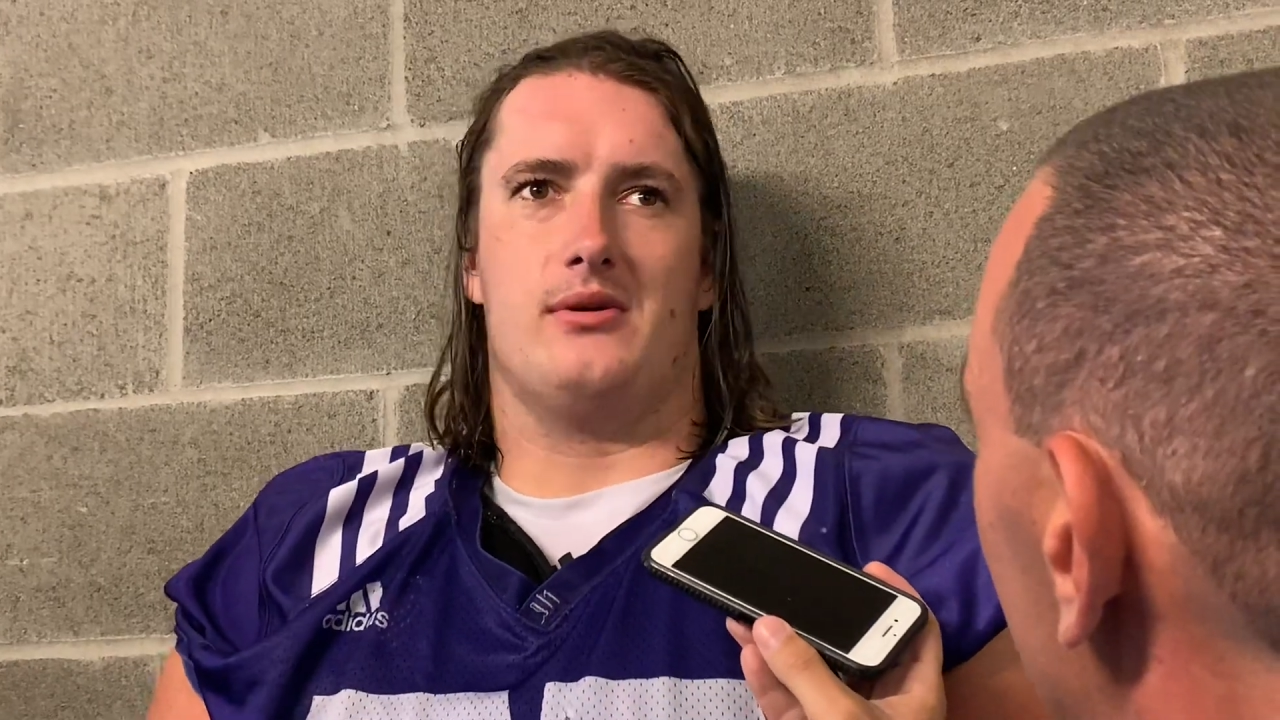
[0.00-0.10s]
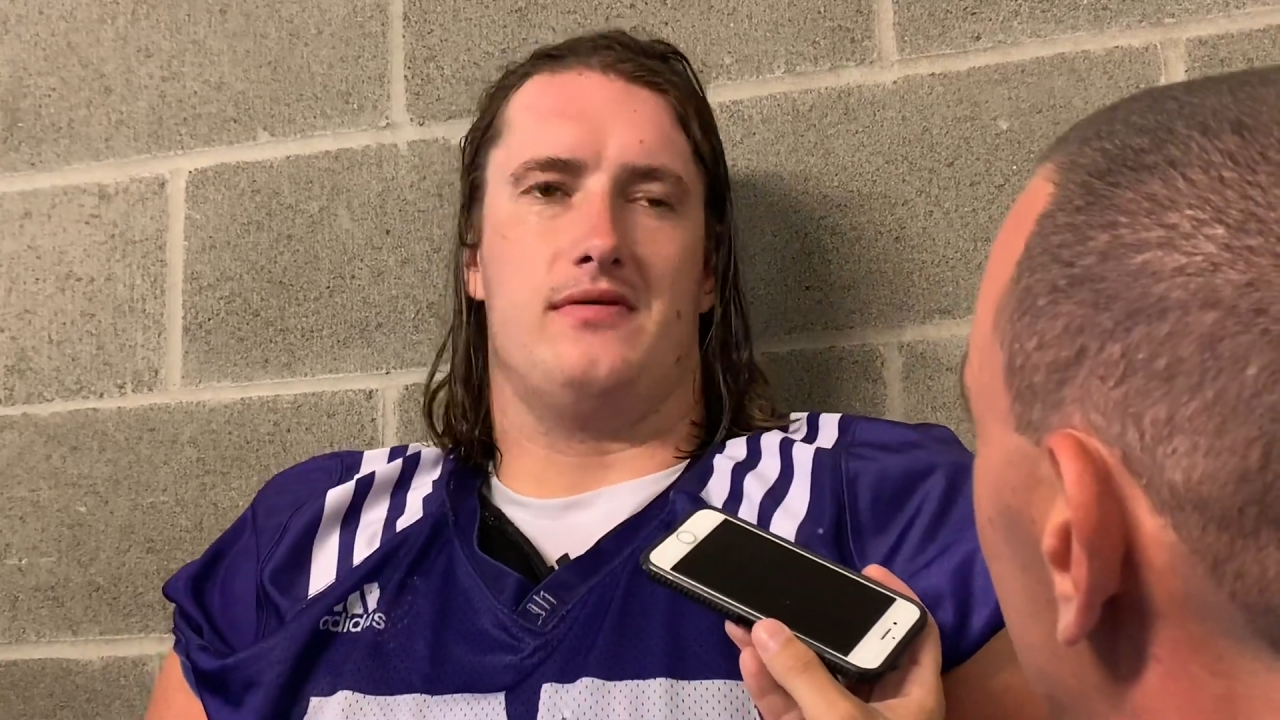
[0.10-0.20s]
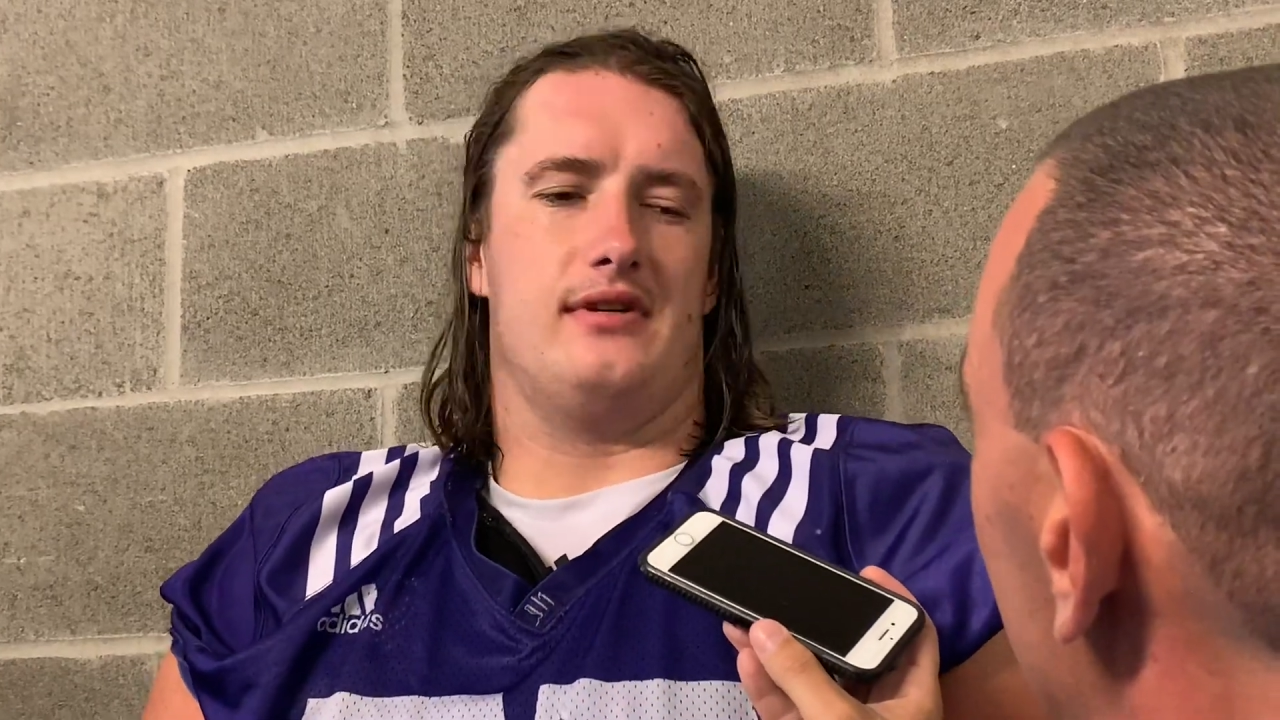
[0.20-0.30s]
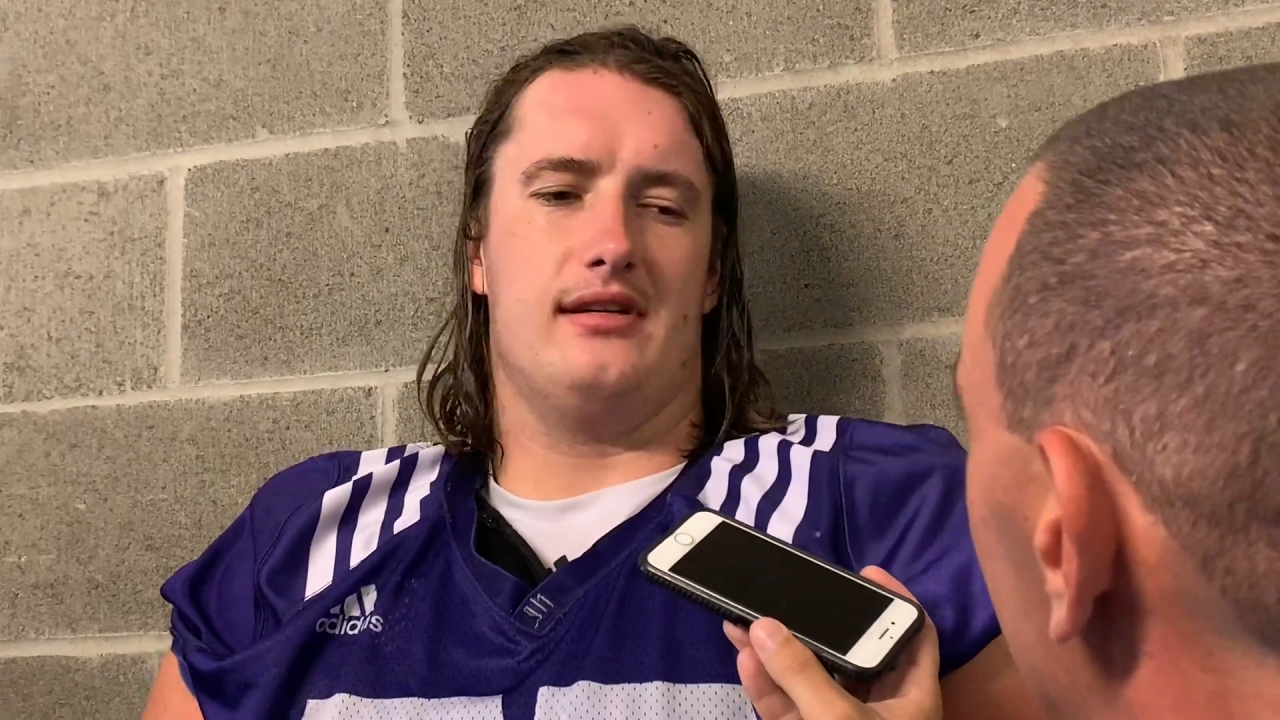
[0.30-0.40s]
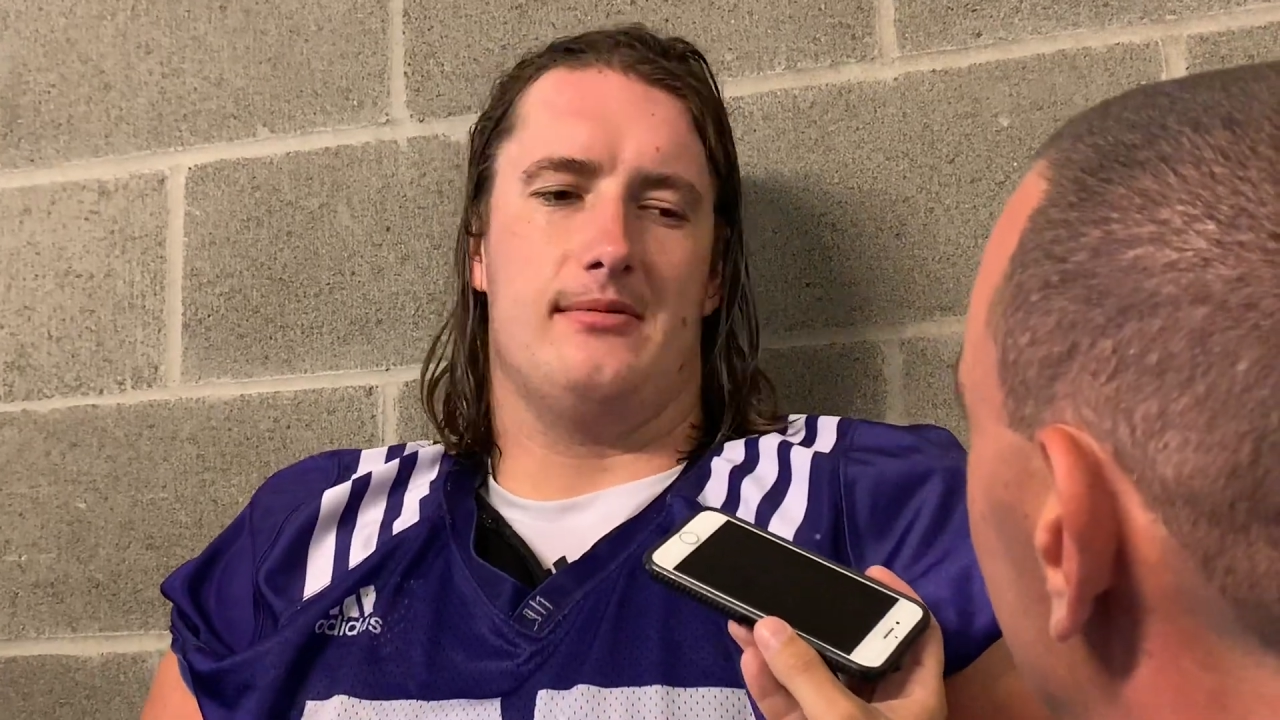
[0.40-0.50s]

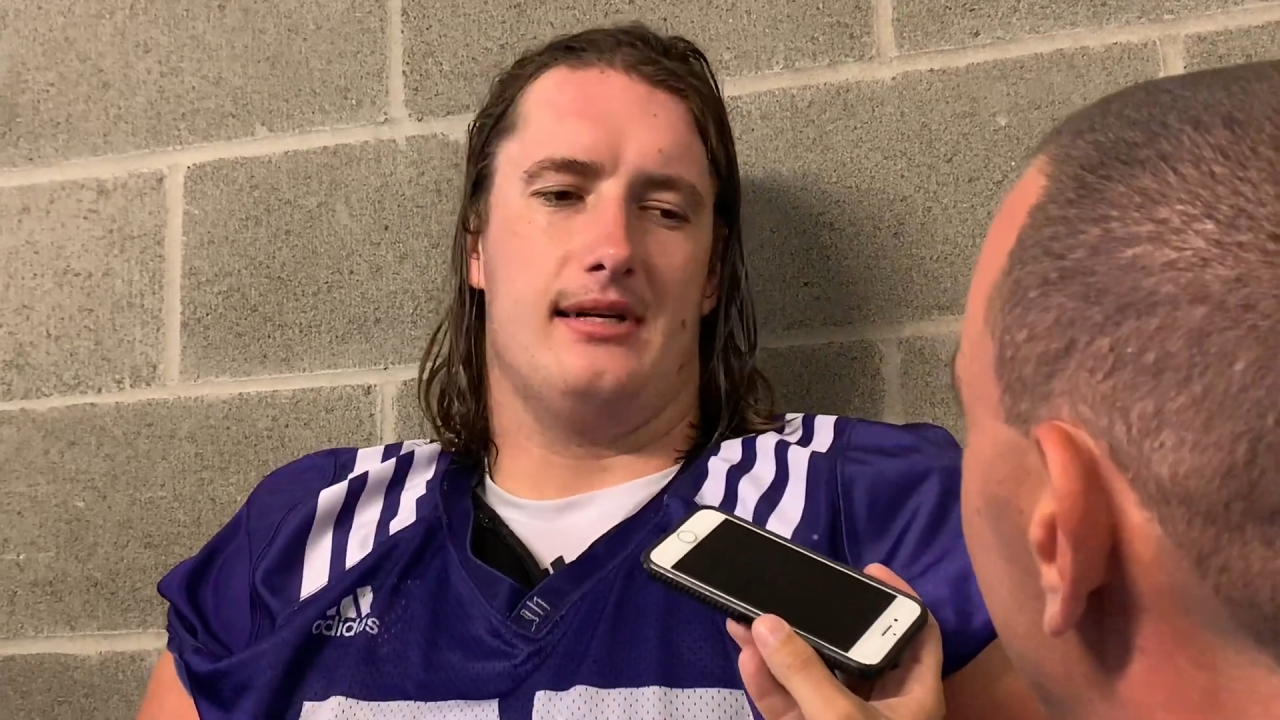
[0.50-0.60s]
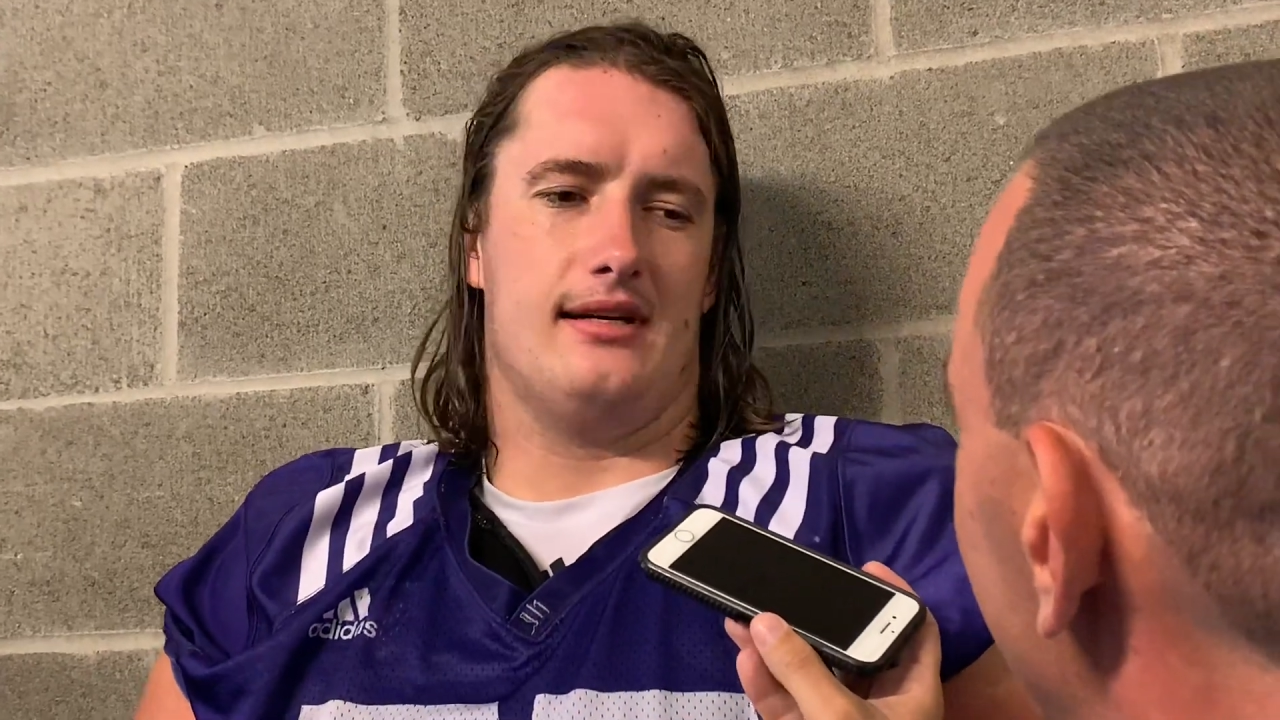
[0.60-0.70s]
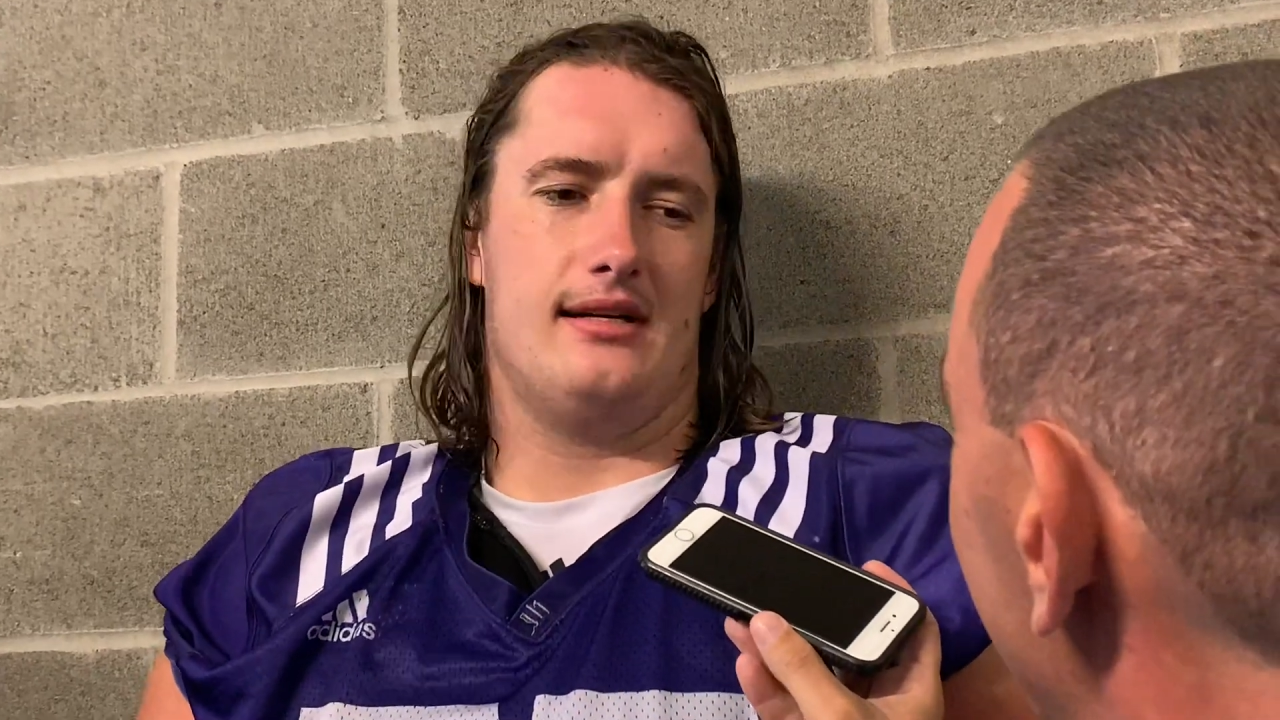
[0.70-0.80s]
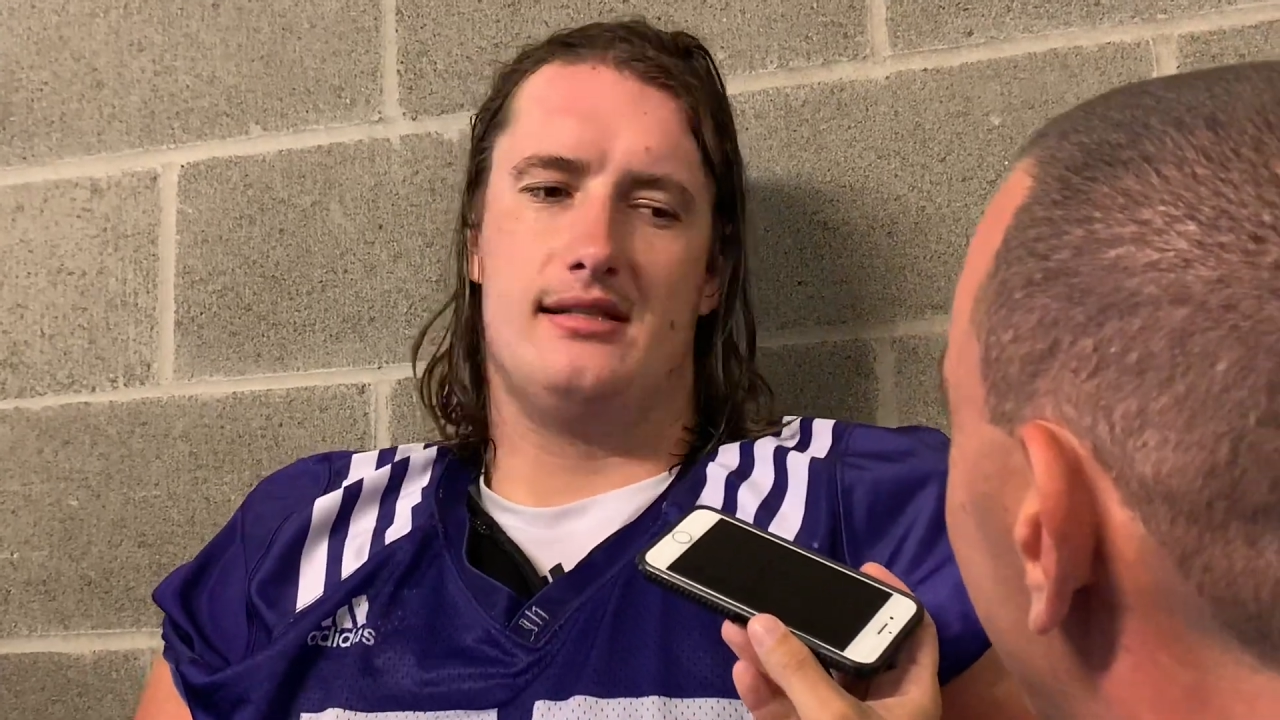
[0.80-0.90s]
feeling, man.